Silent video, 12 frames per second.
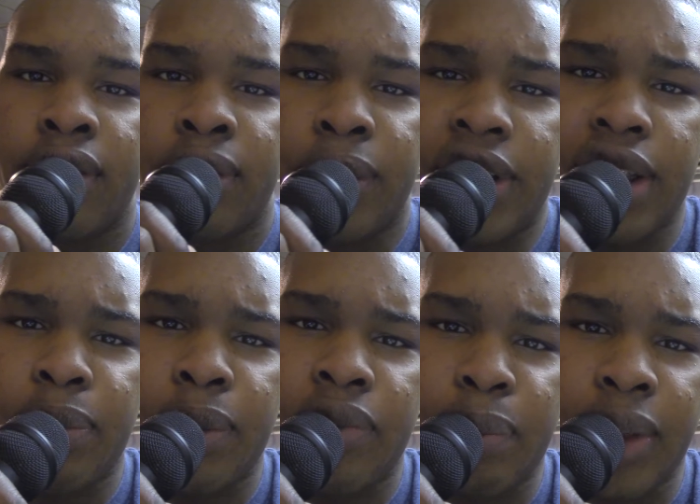What's up,
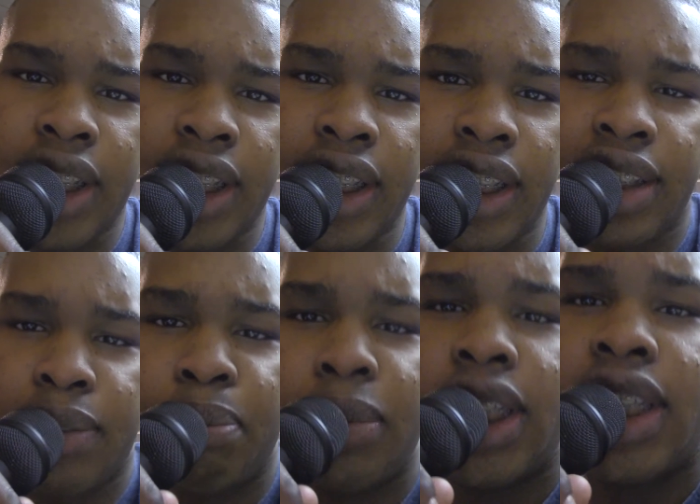everybody? It's
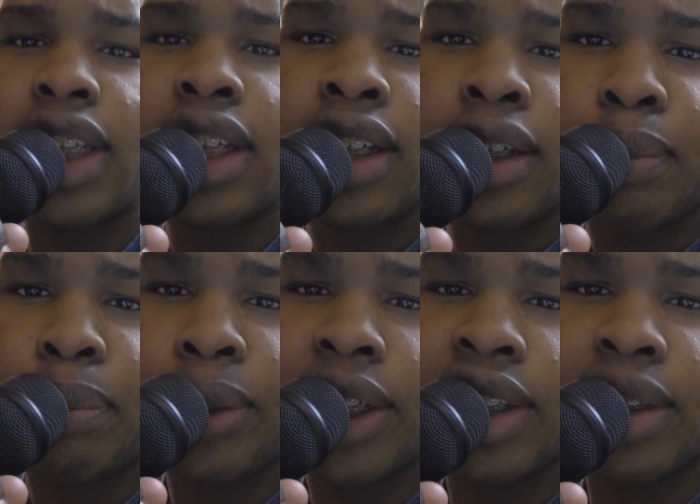me,
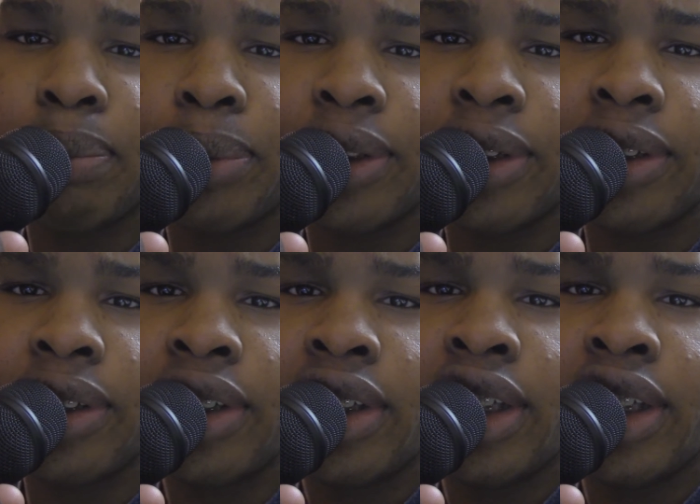Bryson Booker,